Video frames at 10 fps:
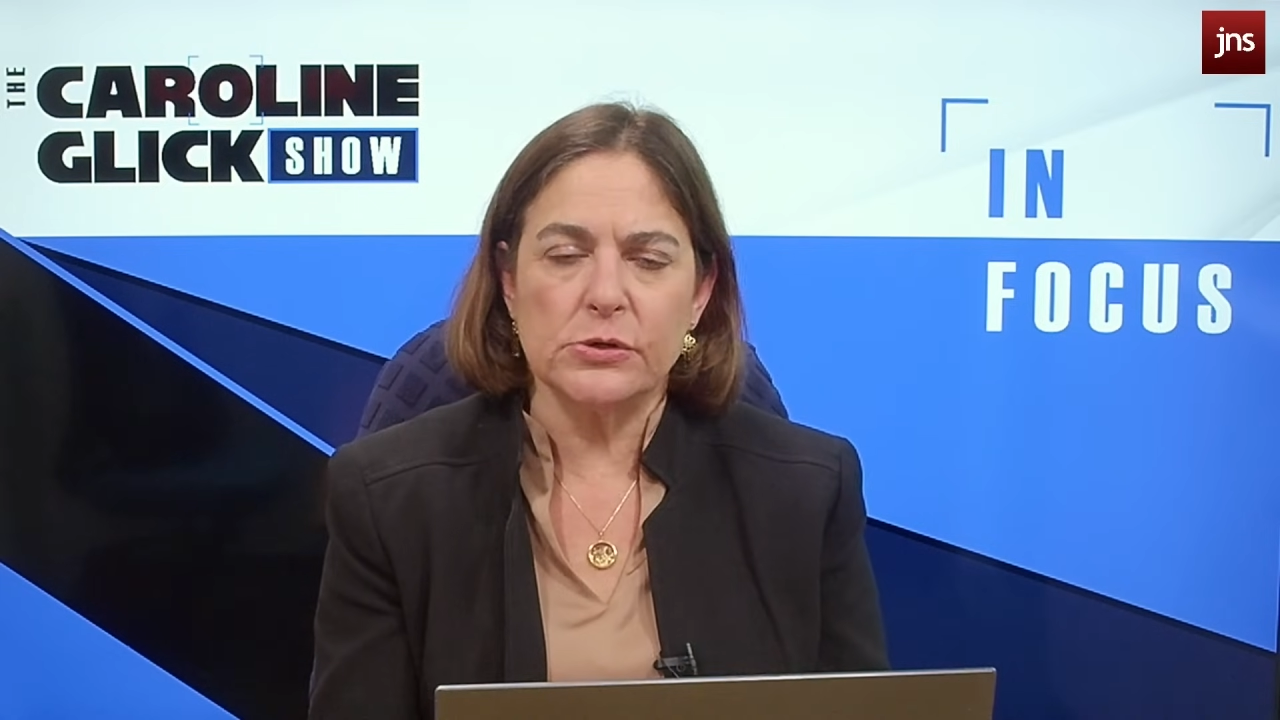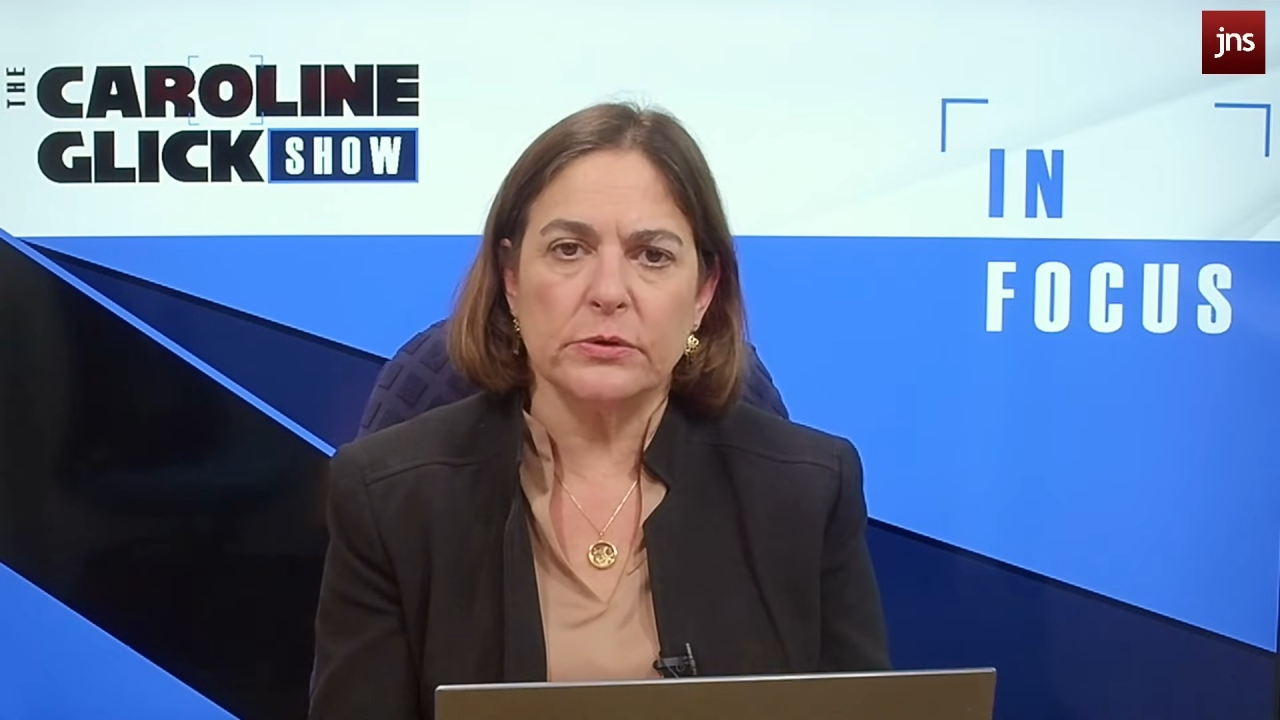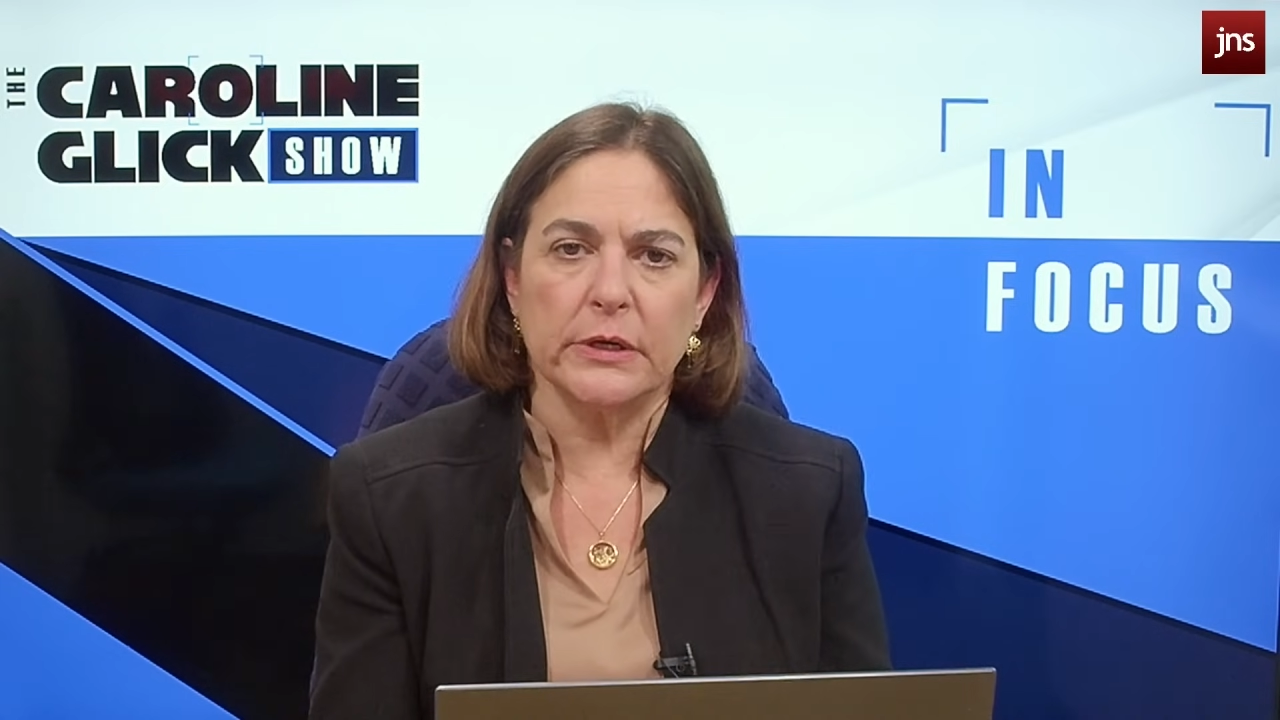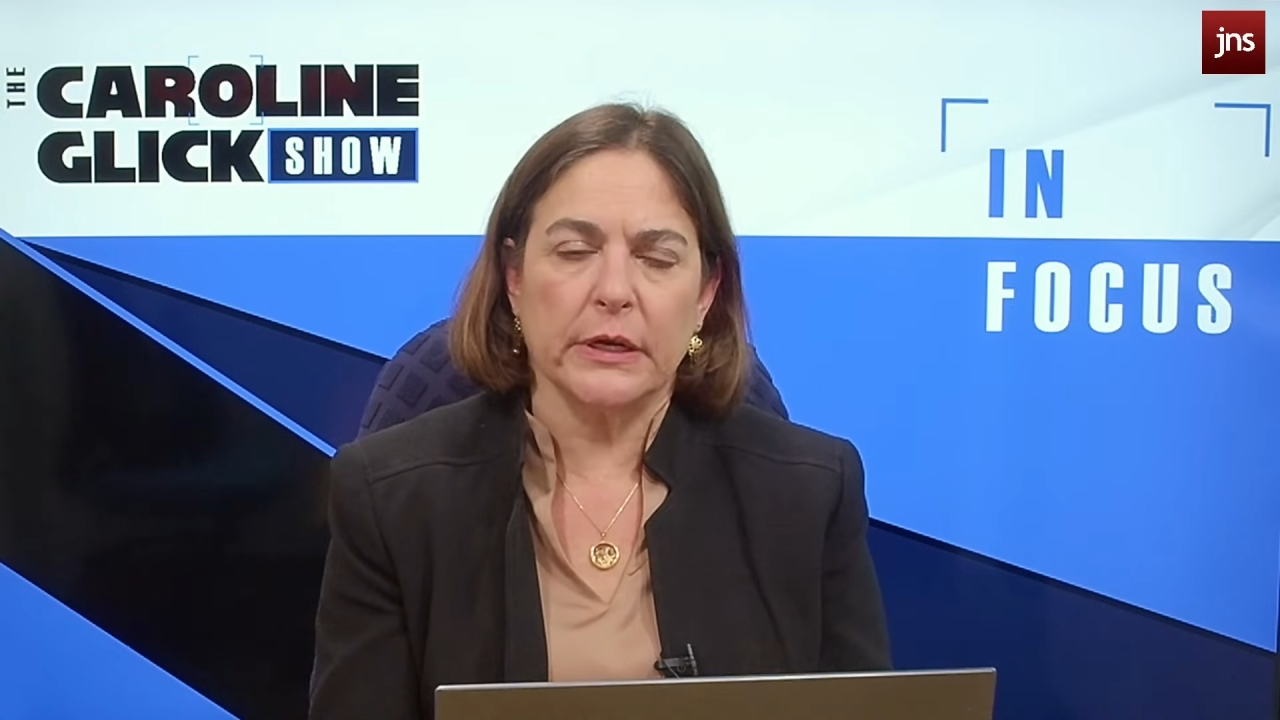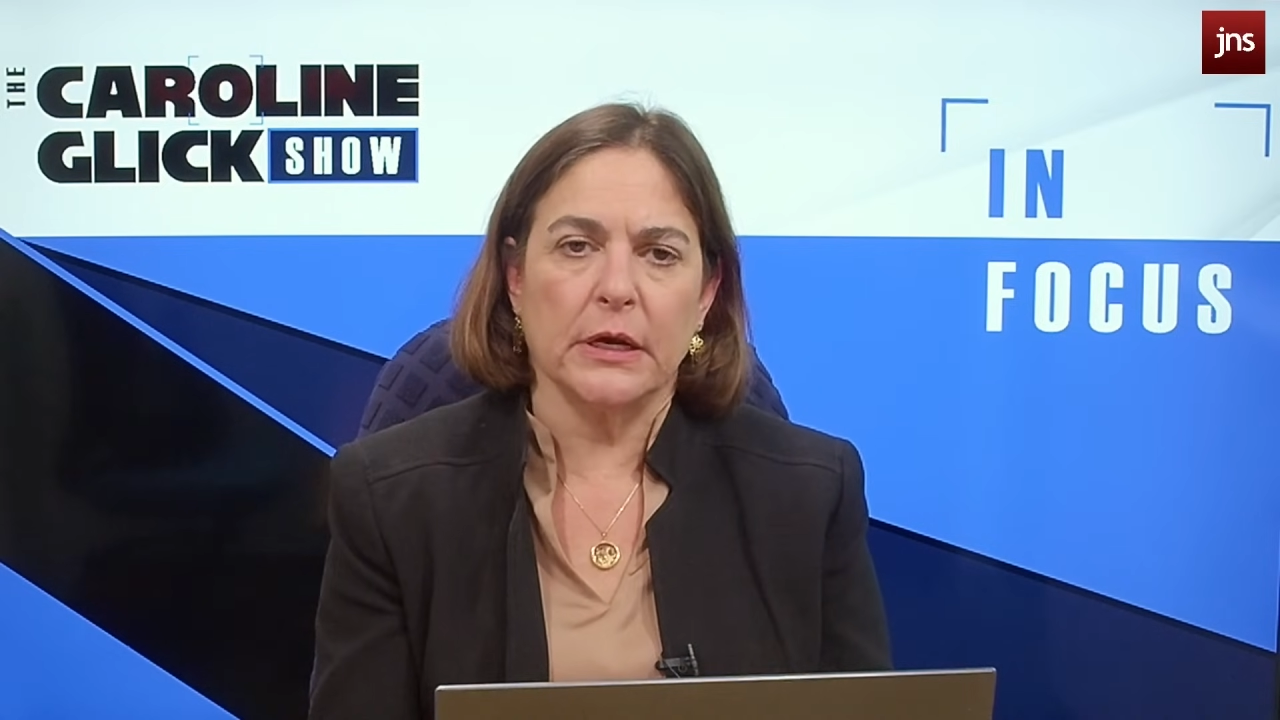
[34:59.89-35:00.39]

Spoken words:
unity